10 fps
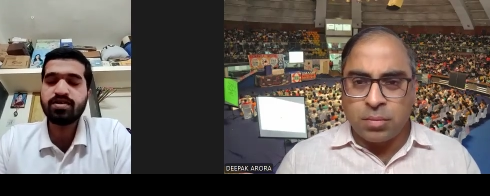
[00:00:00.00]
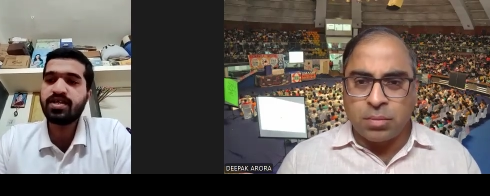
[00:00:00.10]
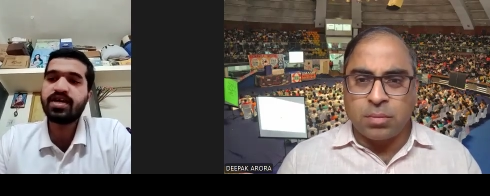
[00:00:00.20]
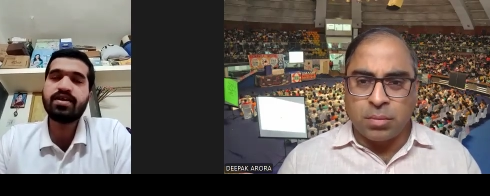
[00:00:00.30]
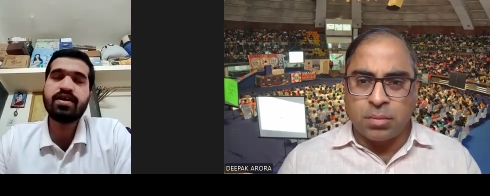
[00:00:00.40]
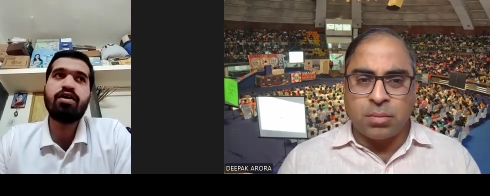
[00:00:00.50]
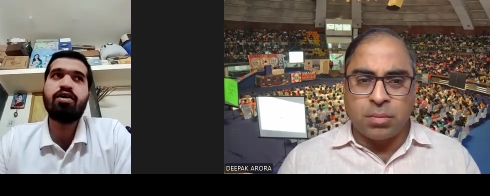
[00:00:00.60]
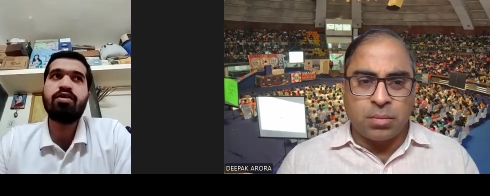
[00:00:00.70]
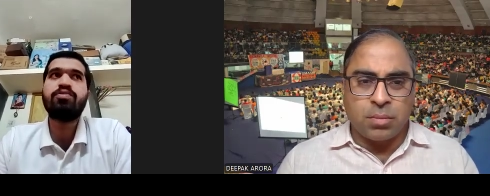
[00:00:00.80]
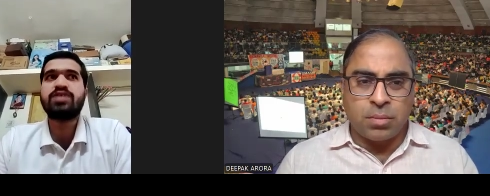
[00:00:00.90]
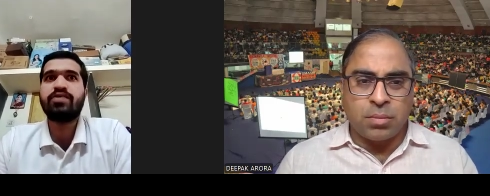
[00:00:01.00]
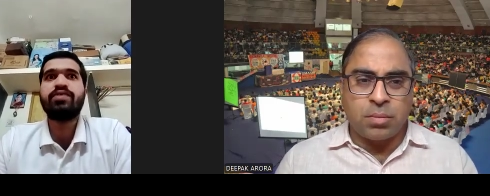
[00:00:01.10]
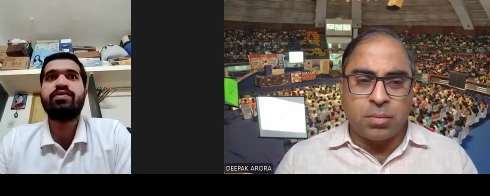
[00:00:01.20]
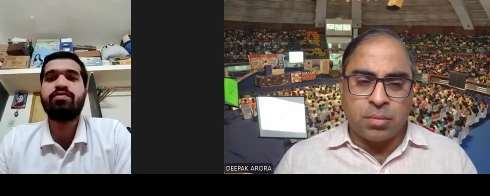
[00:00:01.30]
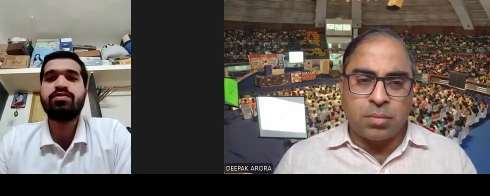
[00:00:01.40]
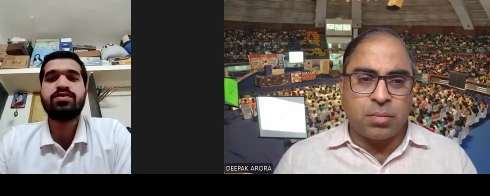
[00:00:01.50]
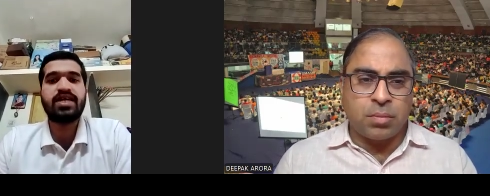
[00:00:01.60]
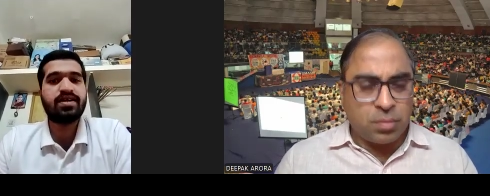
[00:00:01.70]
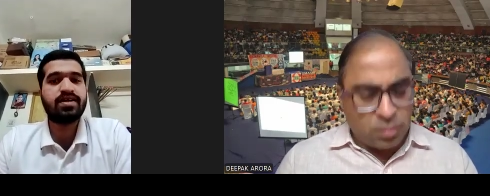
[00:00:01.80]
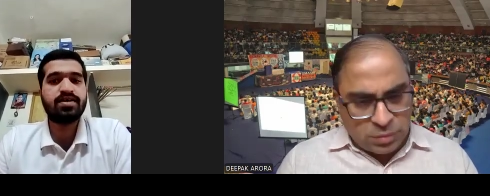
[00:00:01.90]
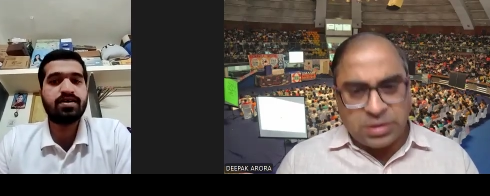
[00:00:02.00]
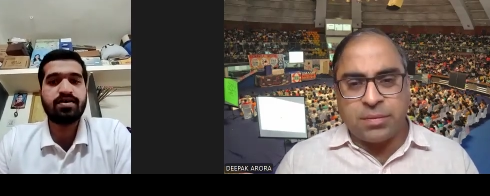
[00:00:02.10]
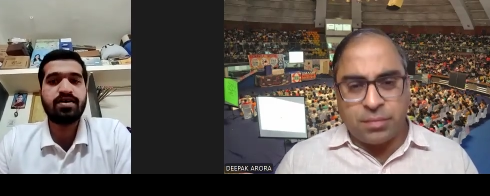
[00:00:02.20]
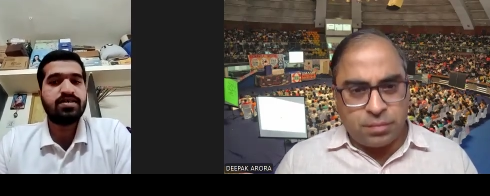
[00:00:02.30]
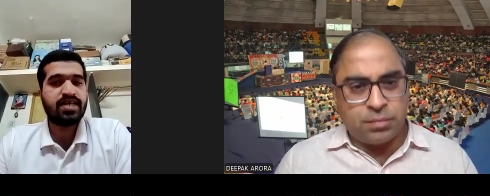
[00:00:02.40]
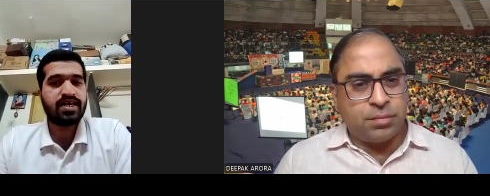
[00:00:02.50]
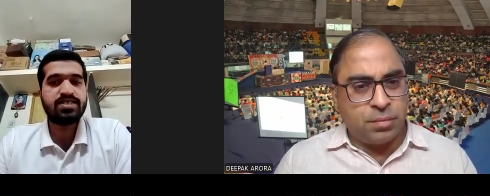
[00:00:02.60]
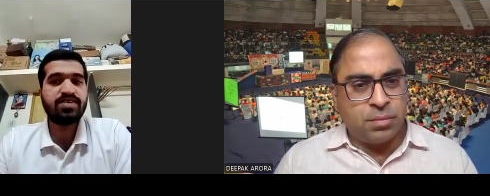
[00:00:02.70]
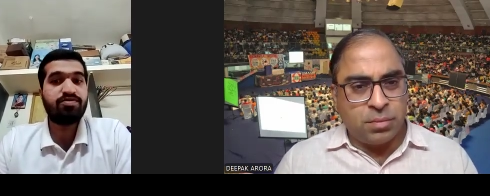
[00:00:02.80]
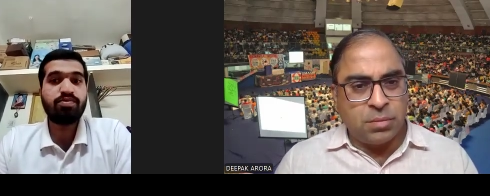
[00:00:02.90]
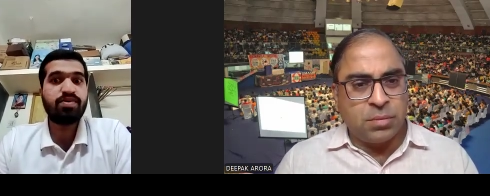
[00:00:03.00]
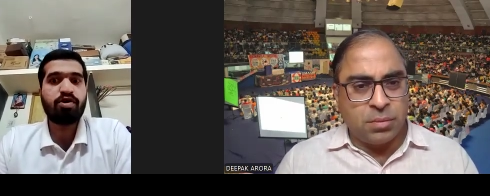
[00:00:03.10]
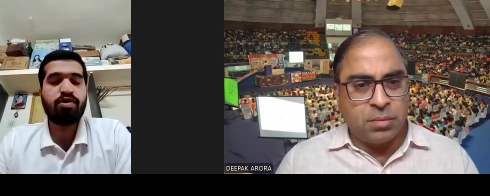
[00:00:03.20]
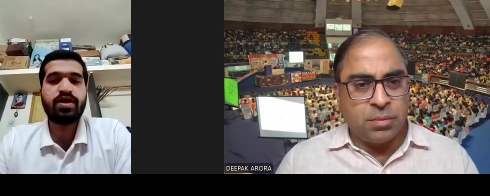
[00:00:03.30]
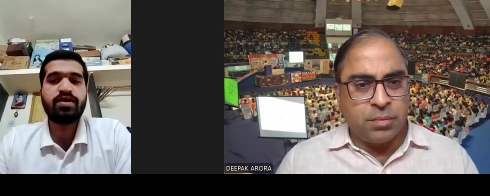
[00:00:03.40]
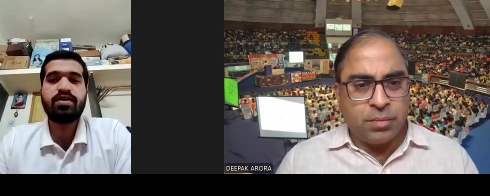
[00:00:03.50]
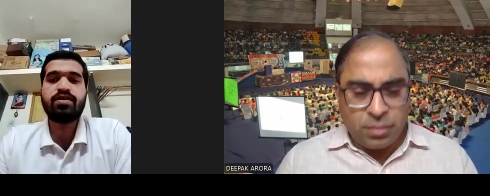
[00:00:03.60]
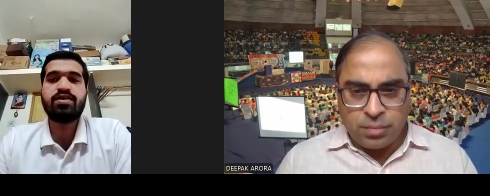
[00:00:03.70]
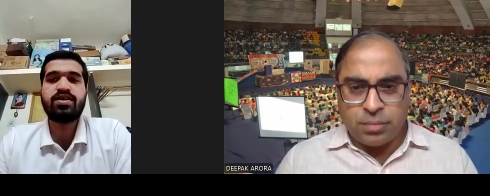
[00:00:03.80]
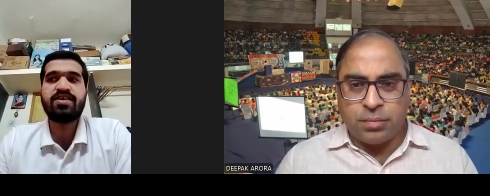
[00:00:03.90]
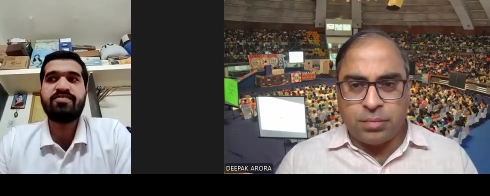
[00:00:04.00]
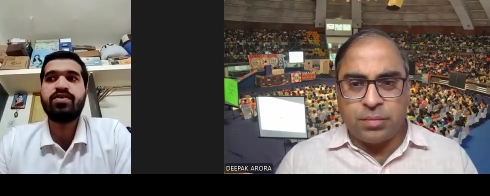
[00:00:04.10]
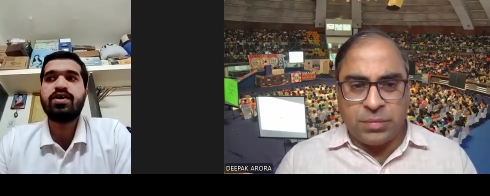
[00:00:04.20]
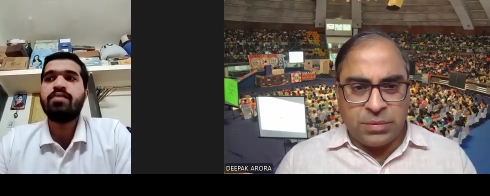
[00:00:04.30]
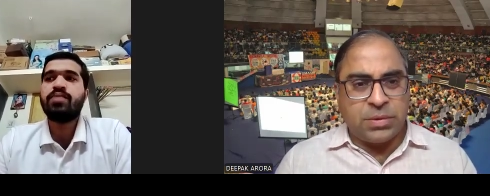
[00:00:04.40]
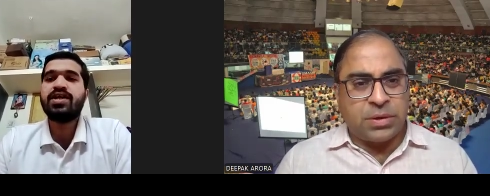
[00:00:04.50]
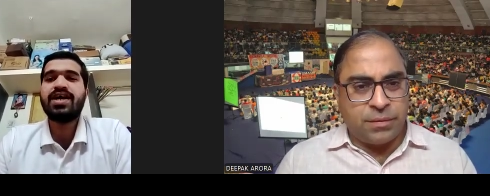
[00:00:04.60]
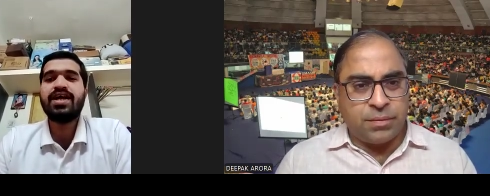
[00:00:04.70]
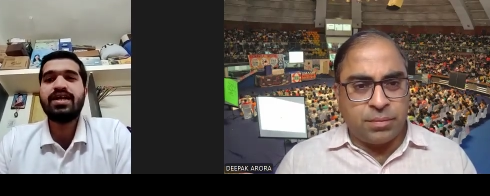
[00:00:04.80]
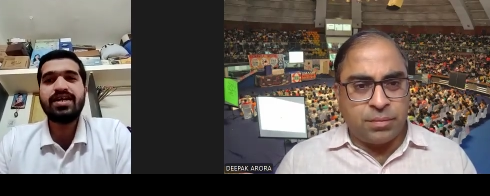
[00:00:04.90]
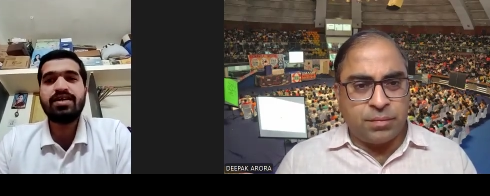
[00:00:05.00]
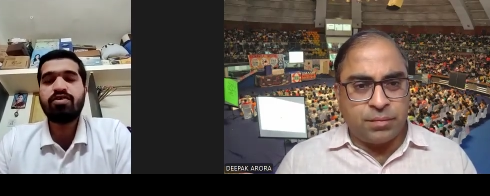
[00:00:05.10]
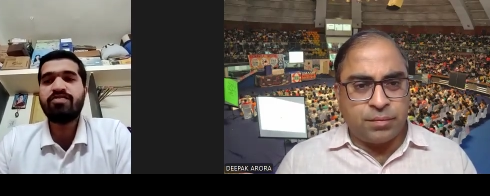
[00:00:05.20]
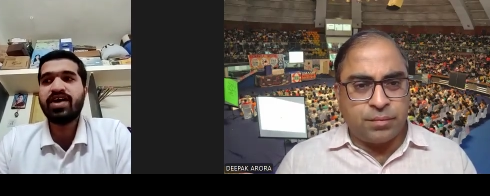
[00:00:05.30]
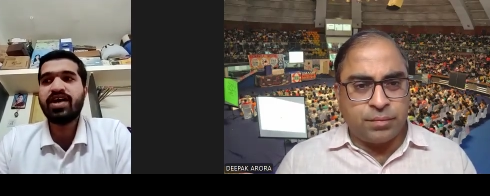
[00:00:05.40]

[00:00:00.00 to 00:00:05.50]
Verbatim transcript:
Speaker 1: There almost everyone was rating the second shift to be moderate or tough, but I did not